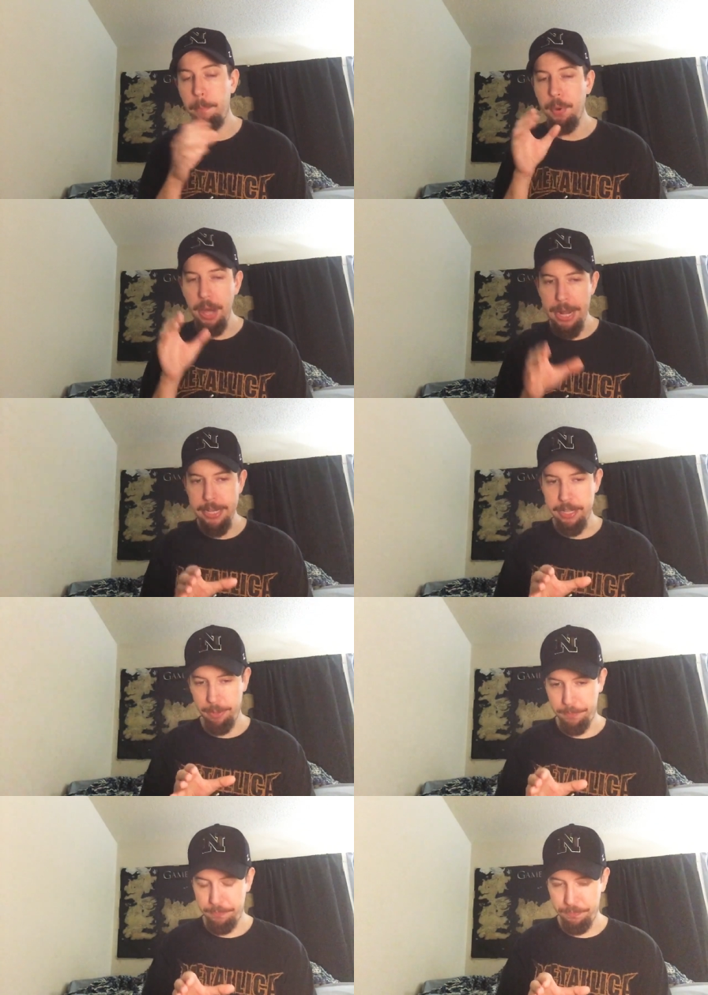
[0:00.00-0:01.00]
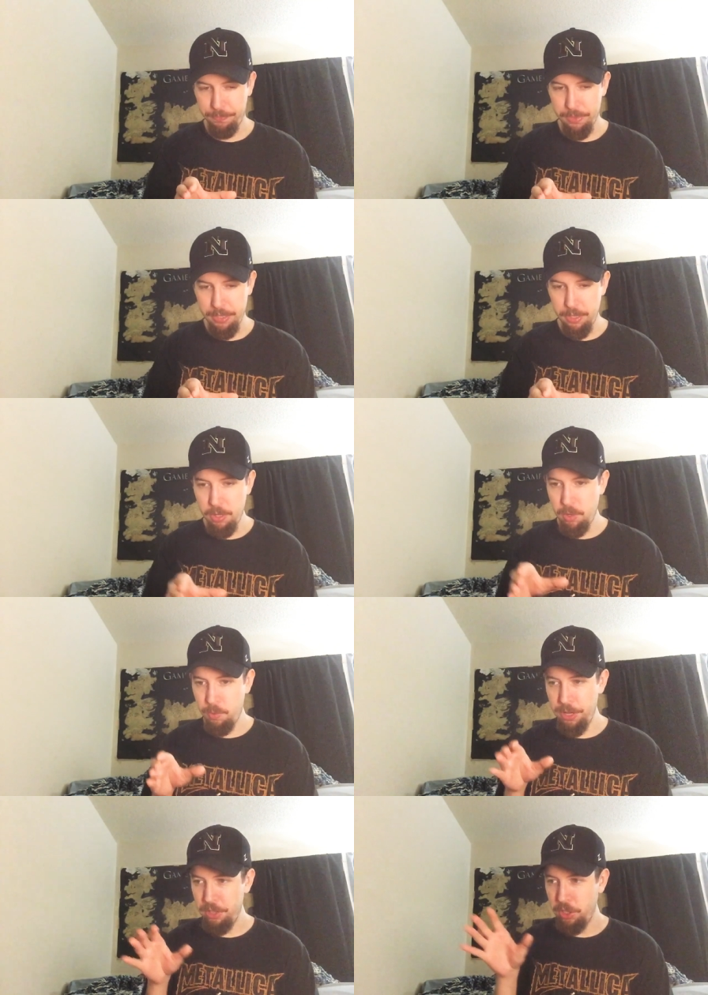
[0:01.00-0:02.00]
But
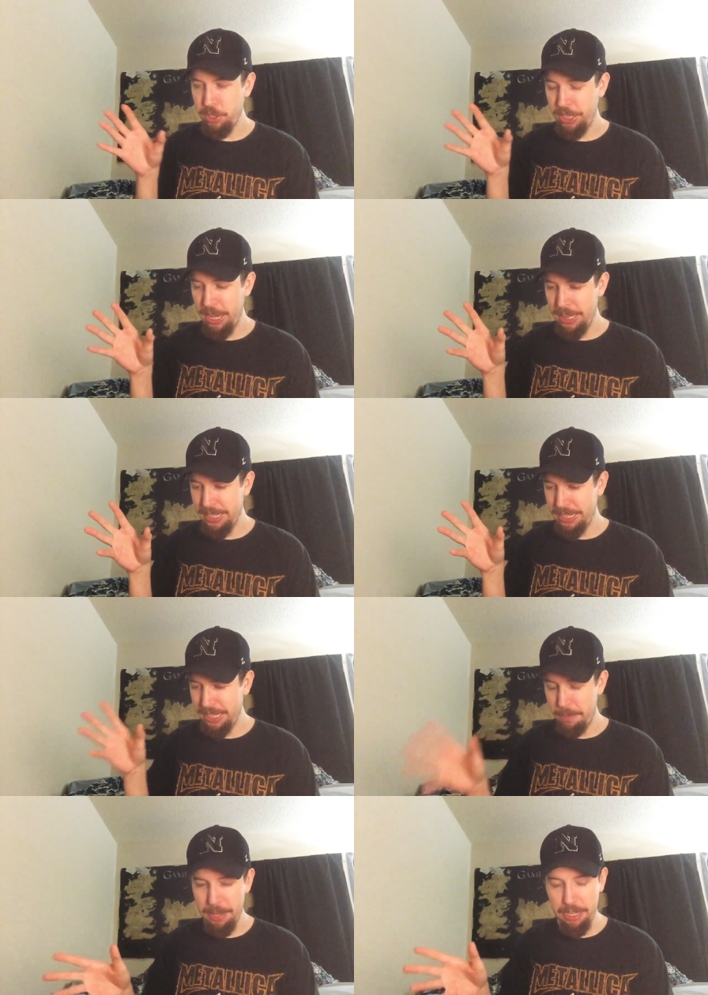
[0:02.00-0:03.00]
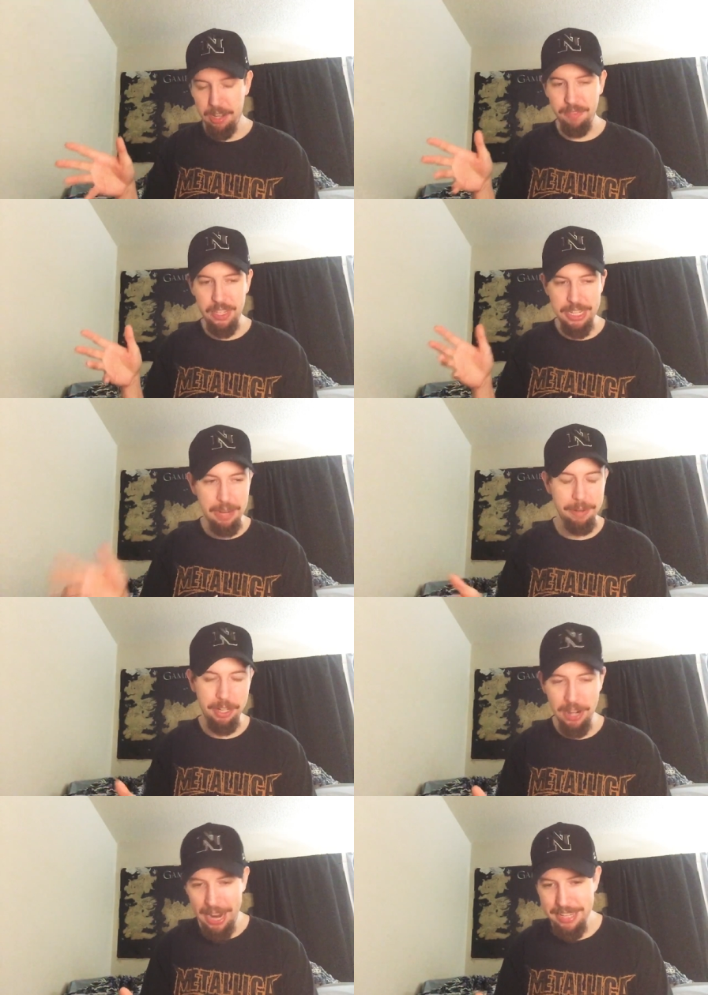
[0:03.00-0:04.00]
when you look at the gimmick of the
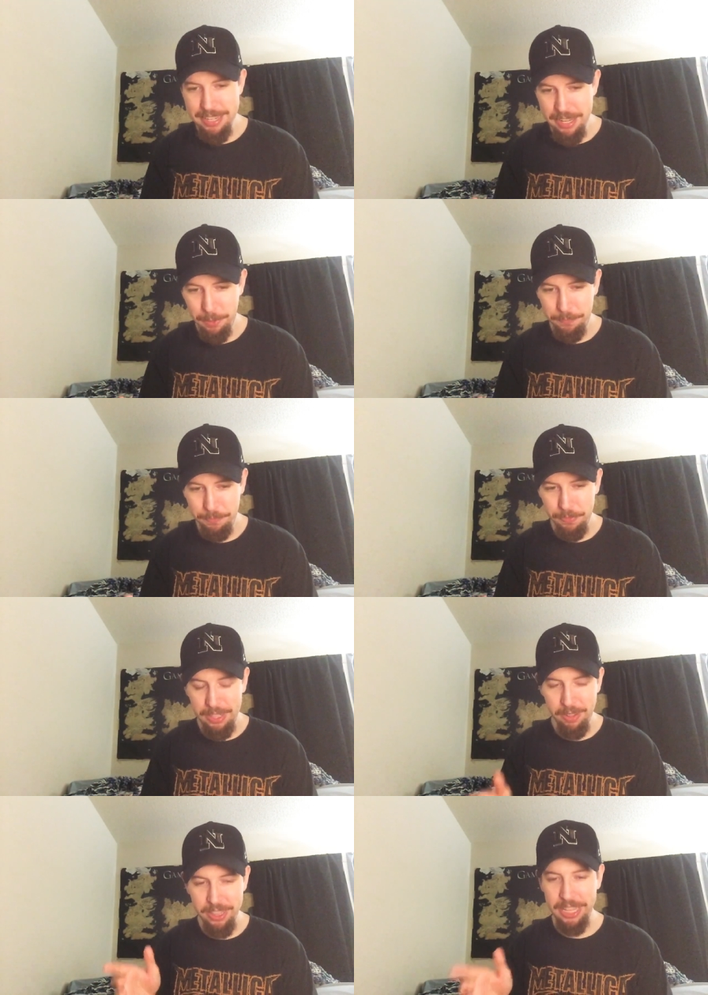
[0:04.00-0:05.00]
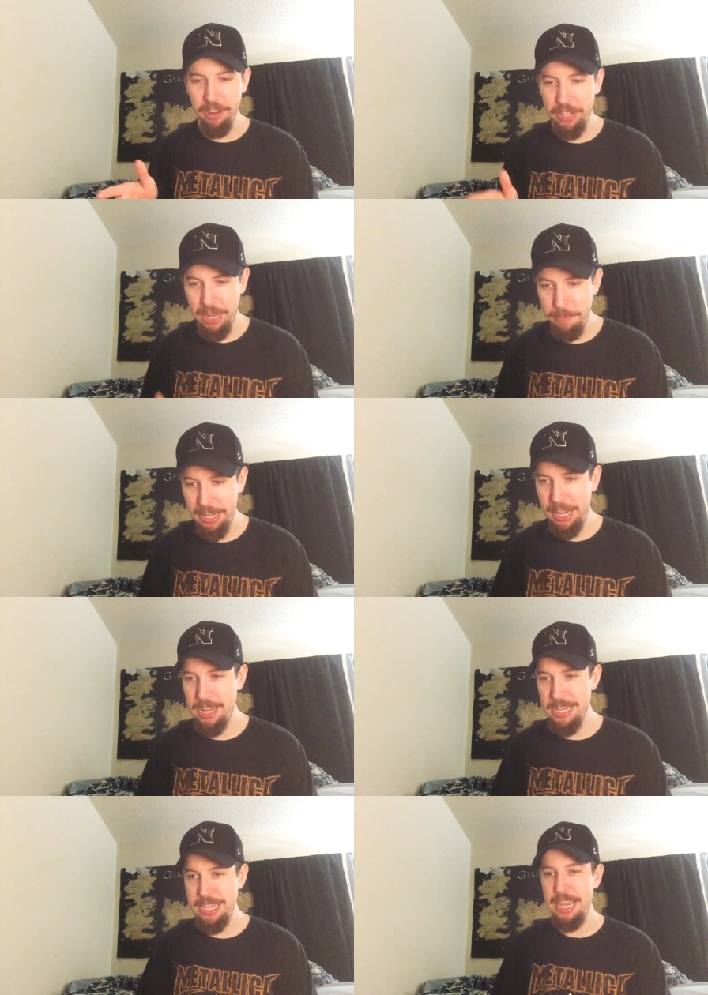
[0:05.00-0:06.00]
Democrats, what their gimmick
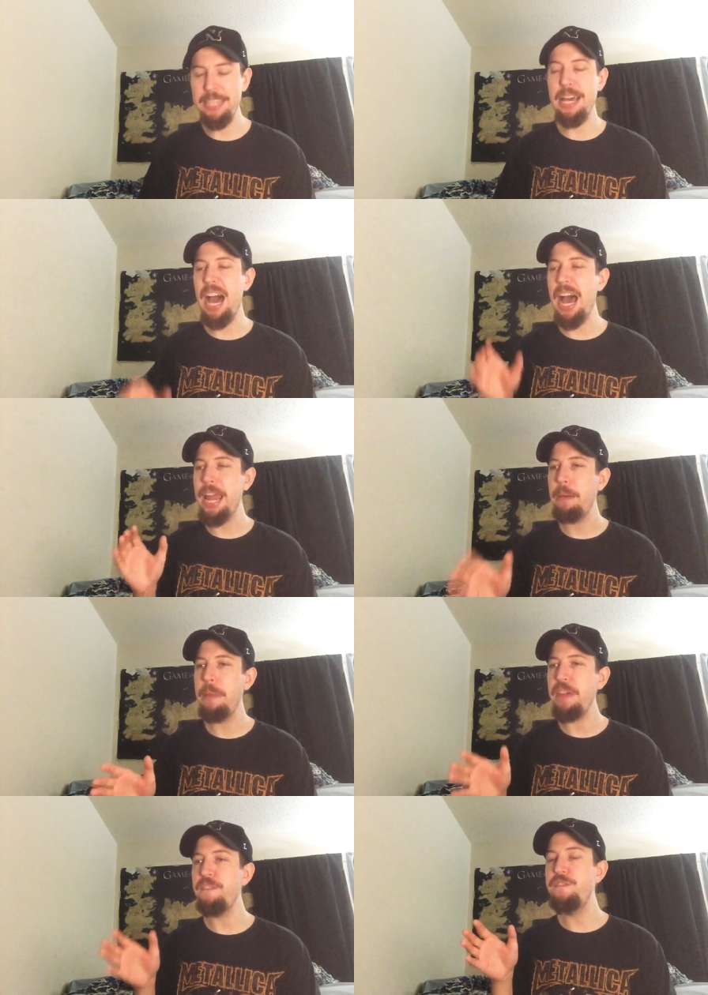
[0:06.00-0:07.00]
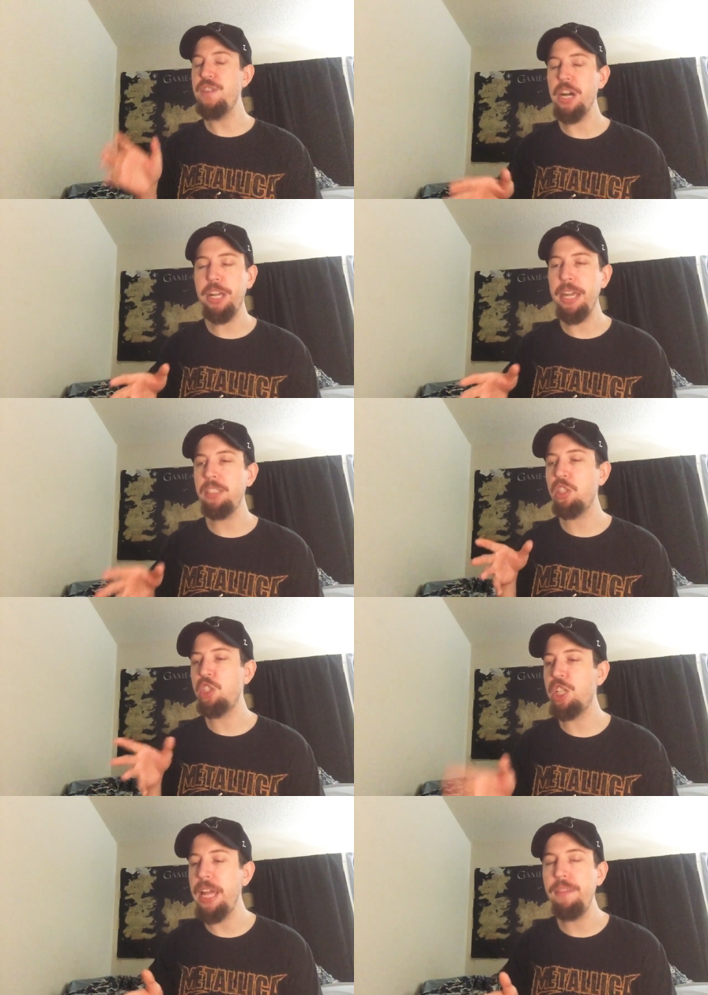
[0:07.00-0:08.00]
is, is I am a fucking
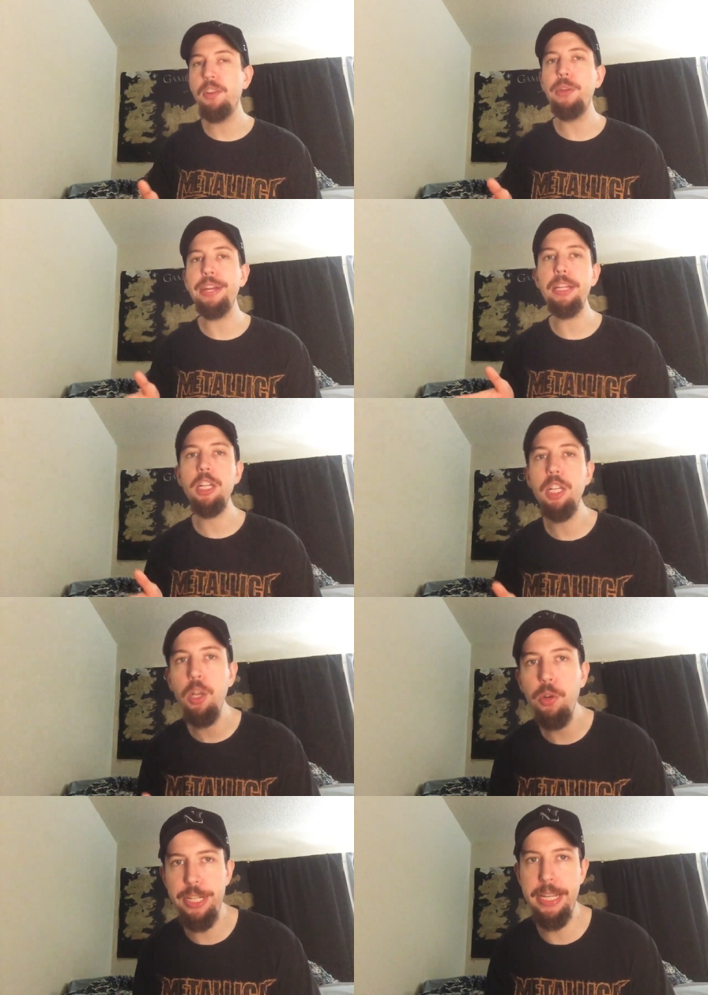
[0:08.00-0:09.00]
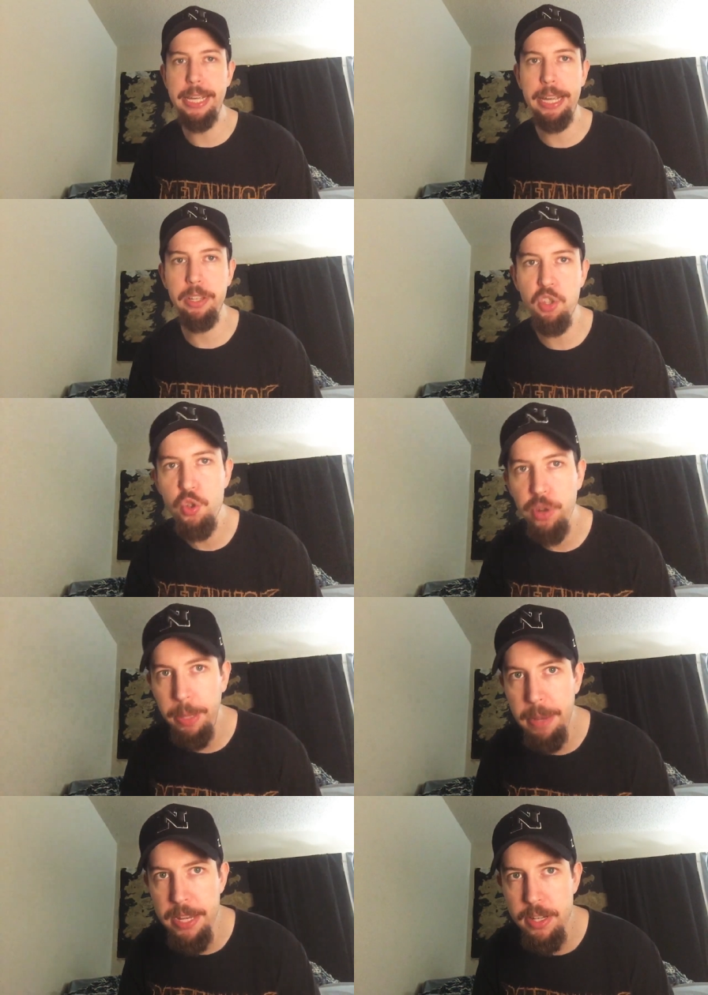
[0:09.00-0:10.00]
slavering lunatic
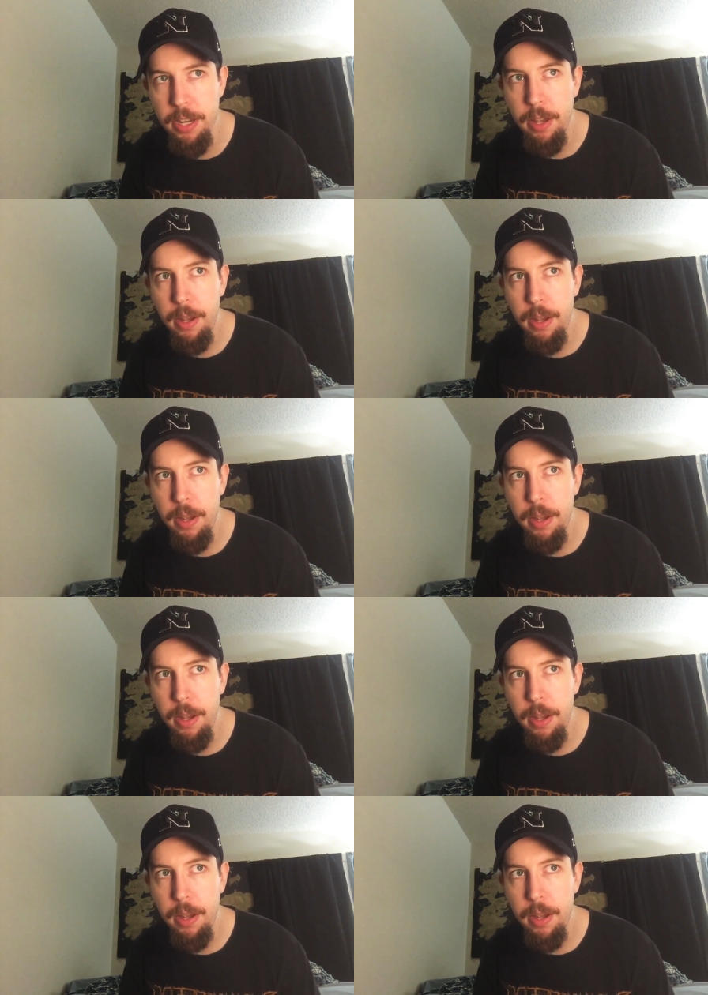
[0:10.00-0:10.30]
extremist.